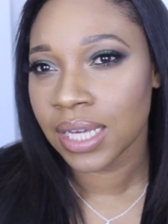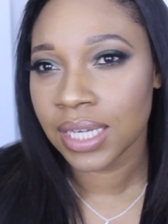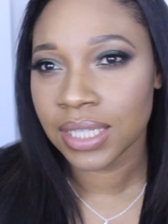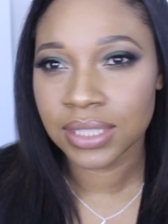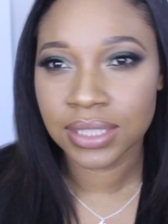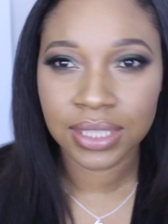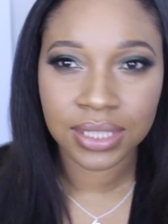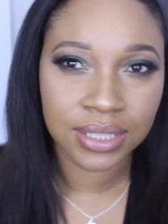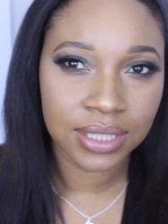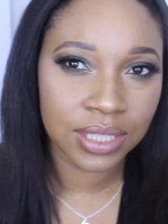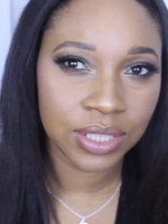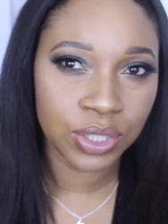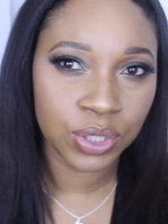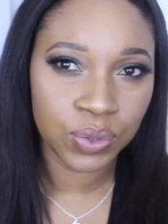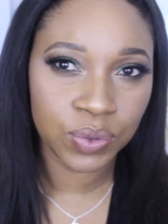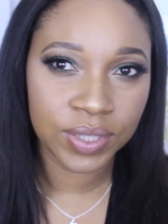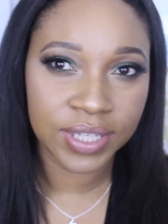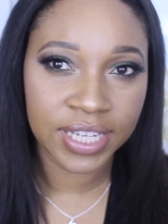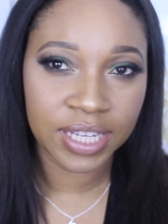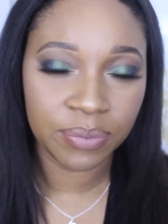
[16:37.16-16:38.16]
it's a
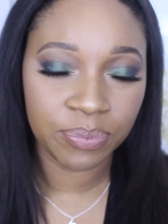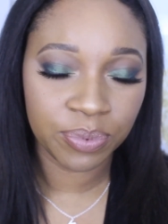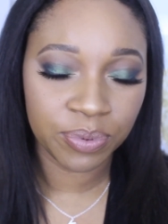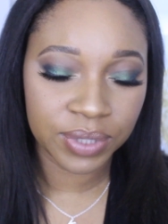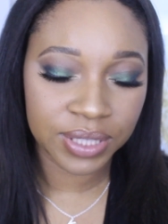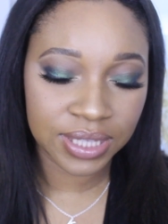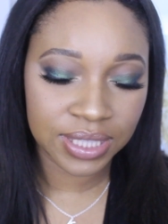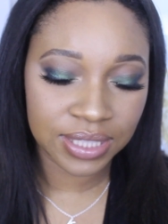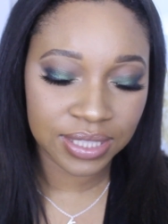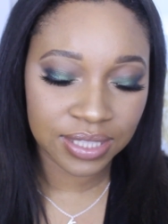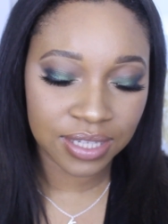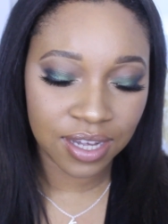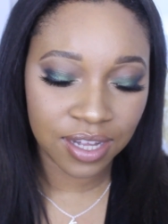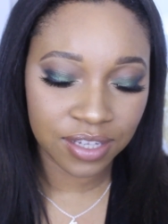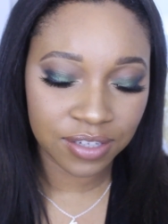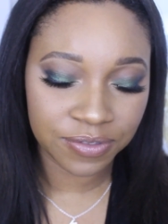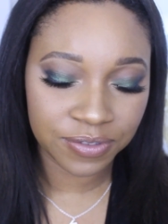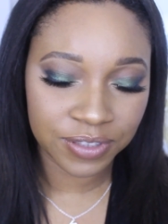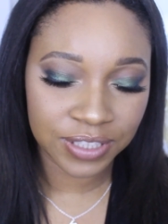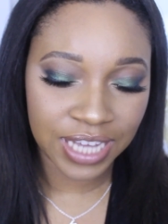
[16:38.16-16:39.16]
nude lip with this
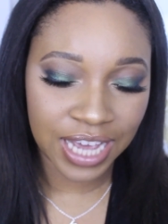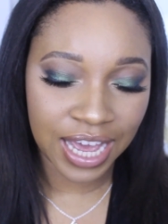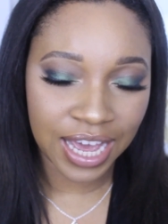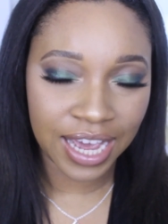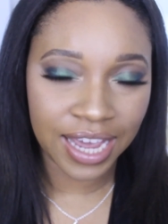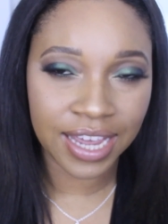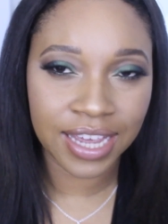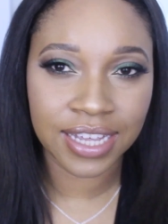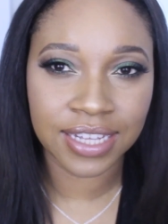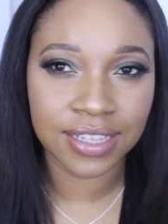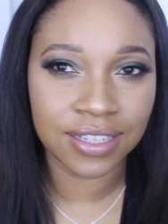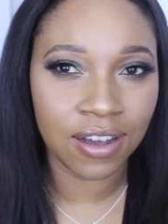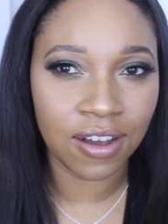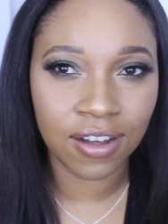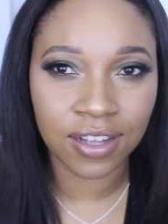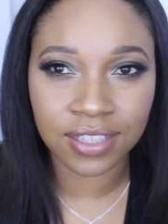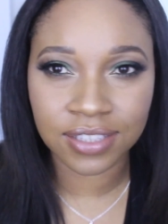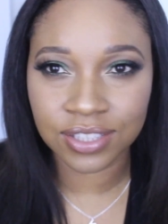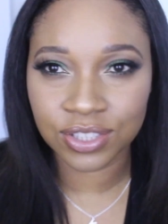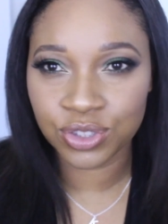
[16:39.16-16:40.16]
colorful eye.
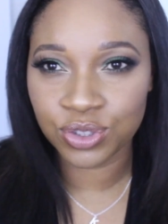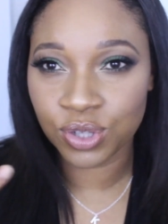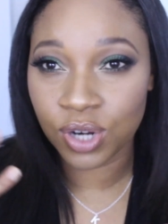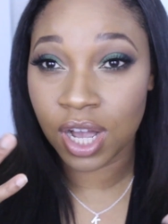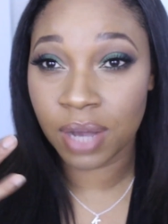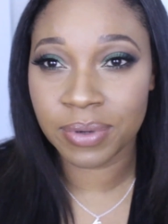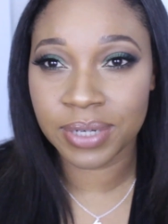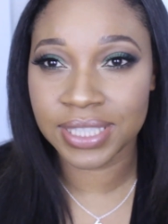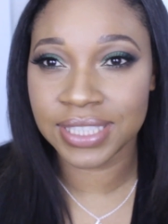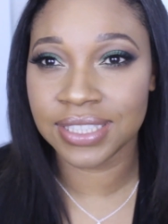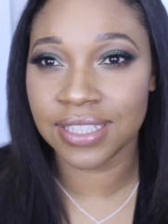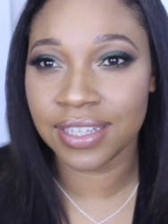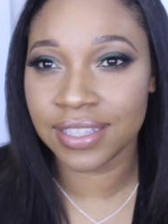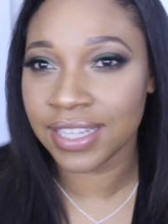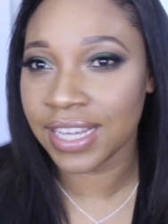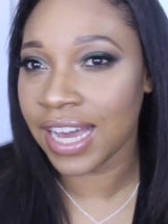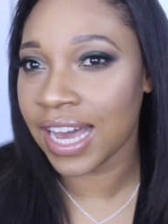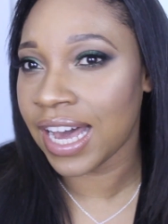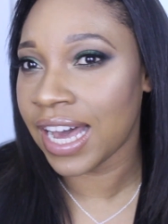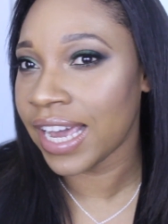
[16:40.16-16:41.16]
All the drama is
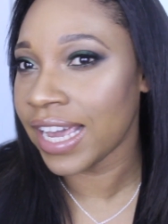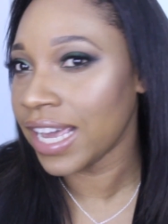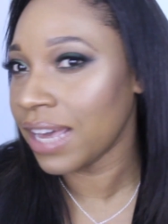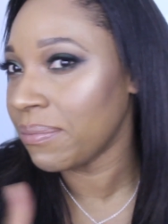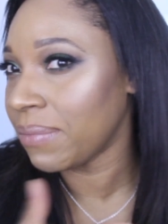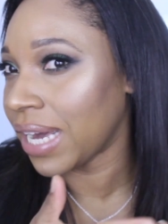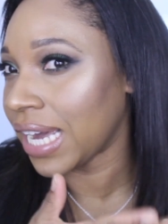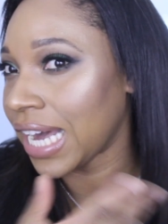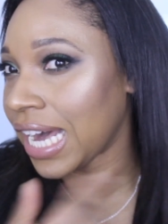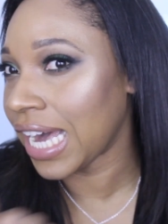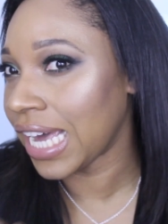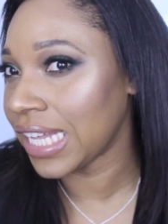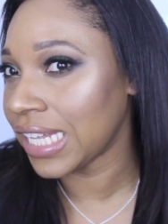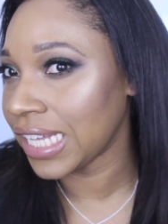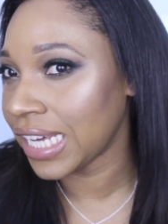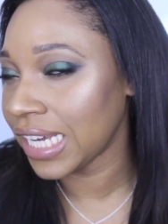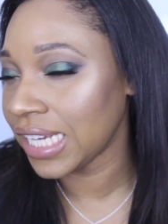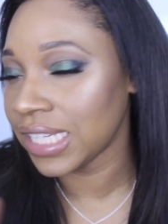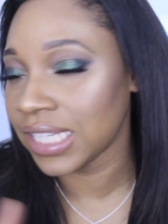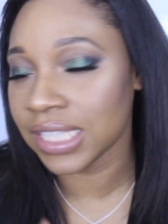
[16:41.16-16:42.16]
on the eye, and my
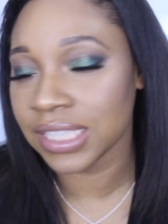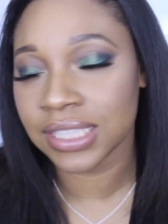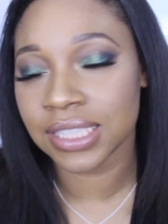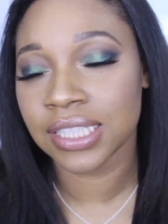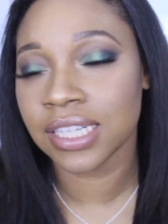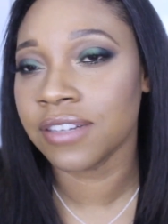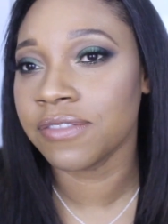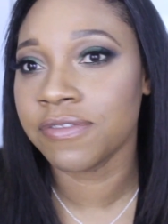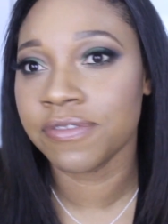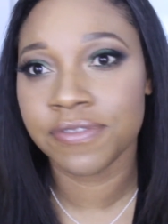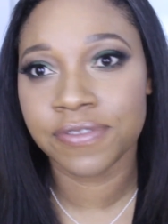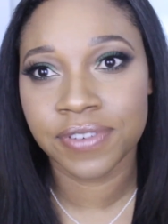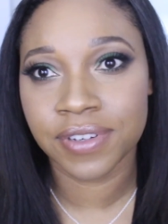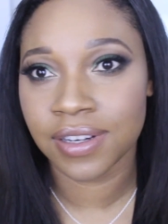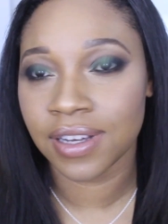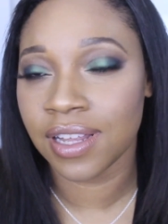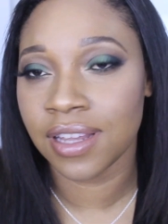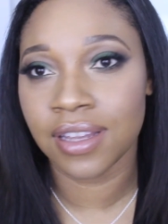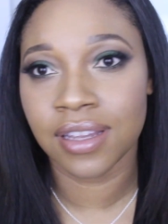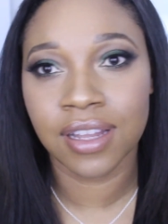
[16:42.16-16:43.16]
highlight, I love
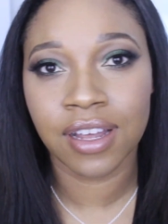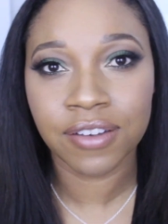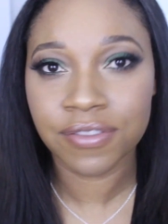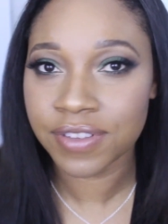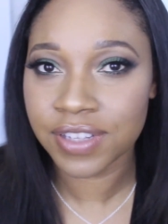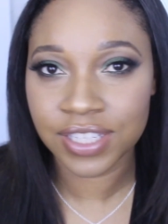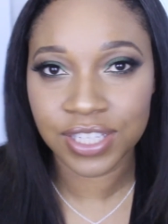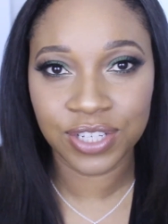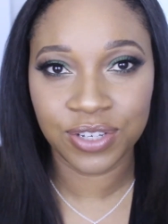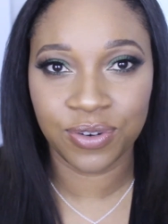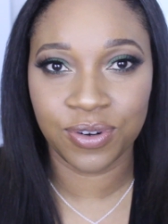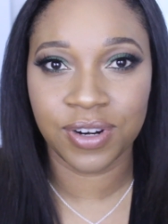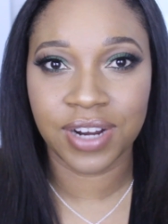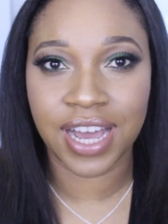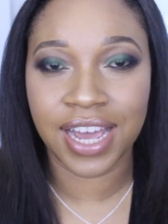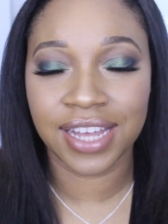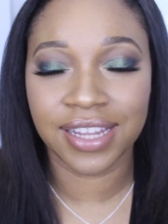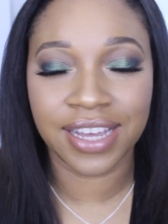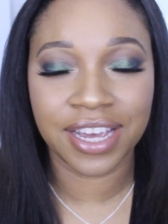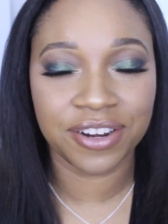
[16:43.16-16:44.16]
the Dior
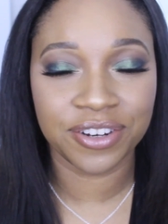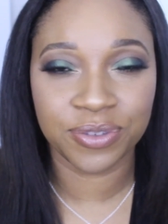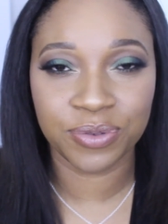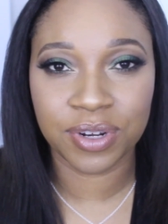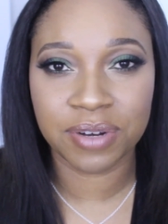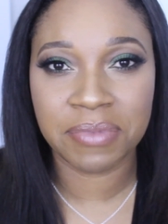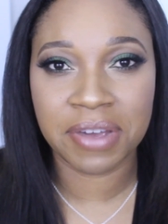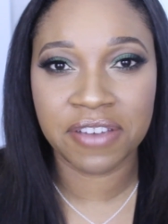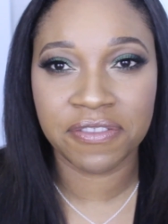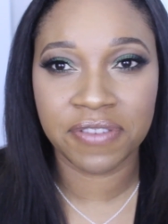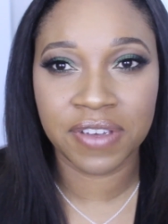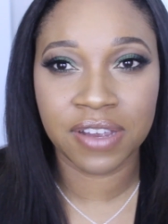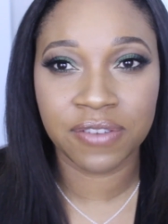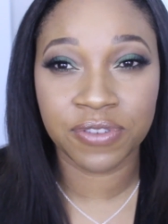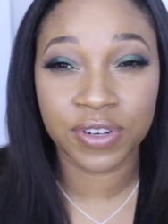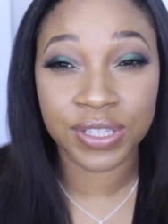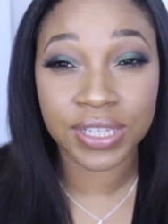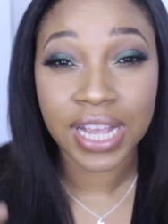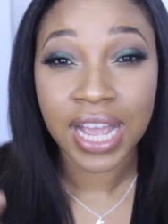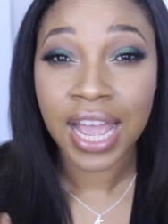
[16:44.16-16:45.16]
highlighter. It's one of my
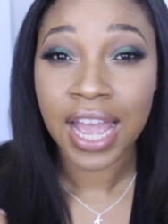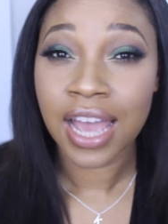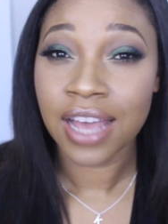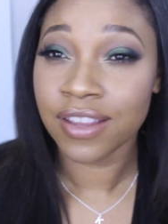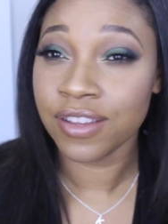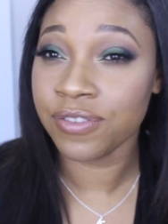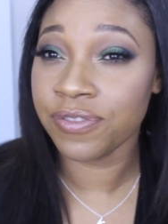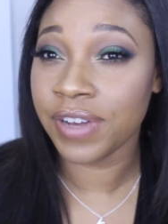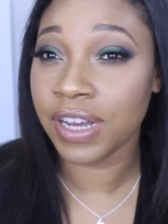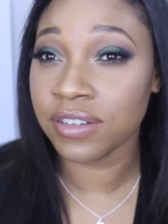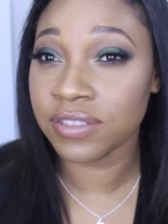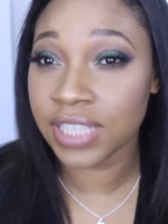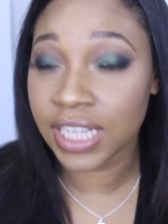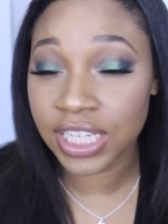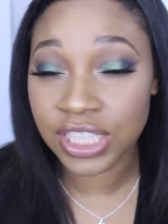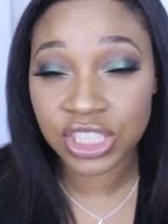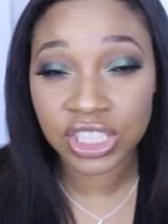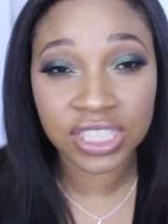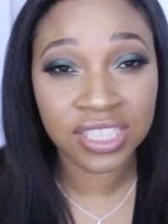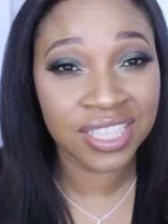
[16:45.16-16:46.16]
favorite. The
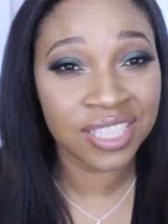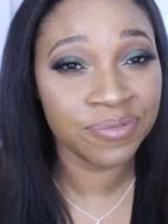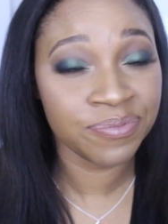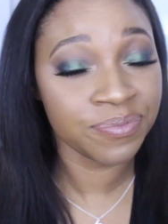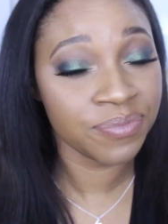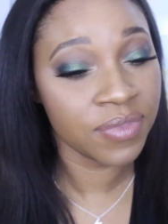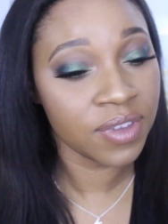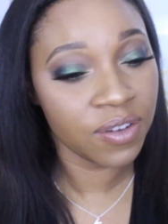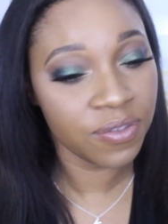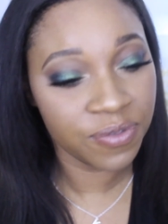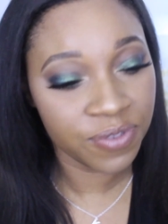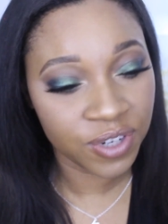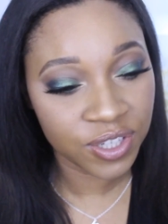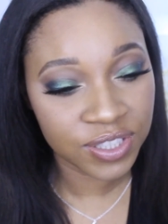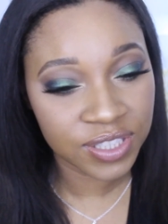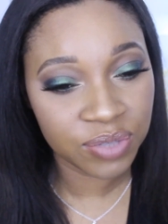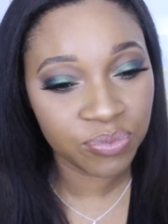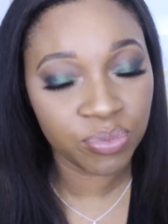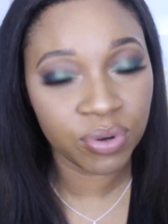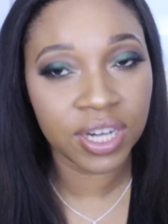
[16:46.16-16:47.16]
foundation,
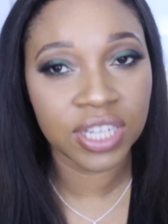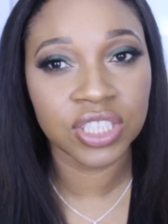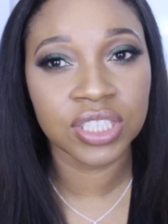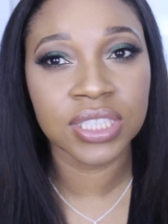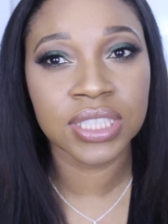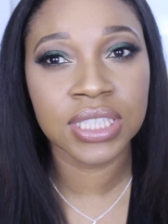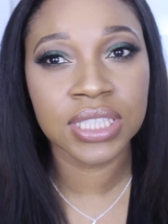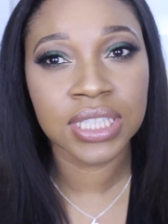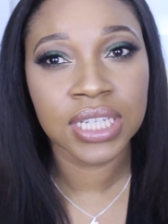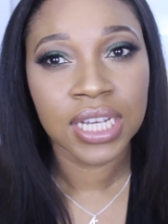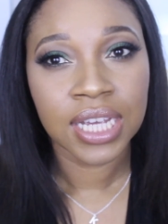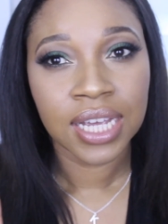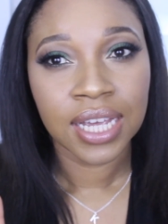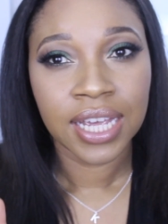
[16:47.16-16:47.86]
first impressions,